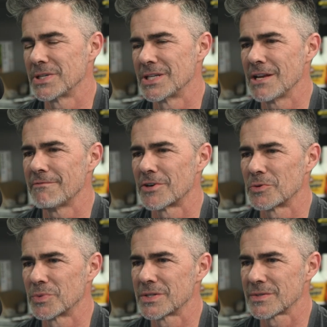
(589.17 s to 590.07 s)
to
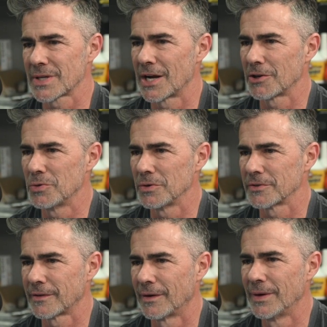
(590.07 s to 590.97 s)
Denver, which is kind of
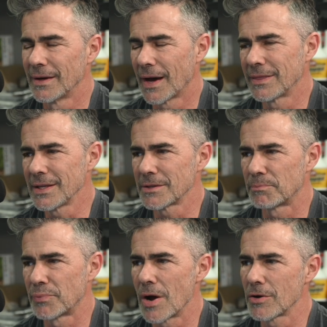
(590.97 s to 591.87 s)
cool. So I think the
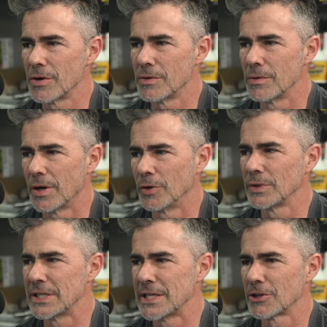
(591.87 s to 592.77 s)

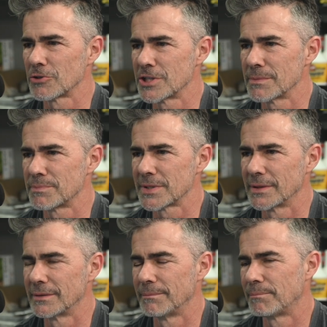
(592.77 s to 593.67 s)
Bronco-only dealerships
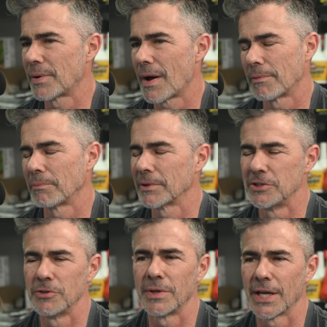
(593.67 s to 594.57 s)
probably
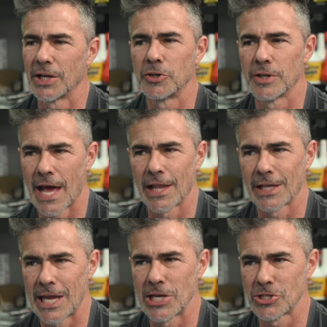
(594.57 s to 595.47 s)
do get a good
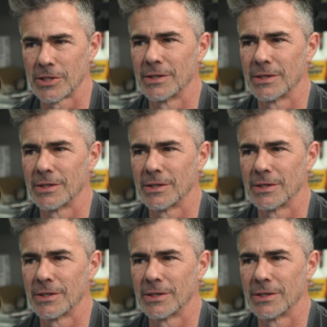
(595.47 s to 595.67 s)
allocation.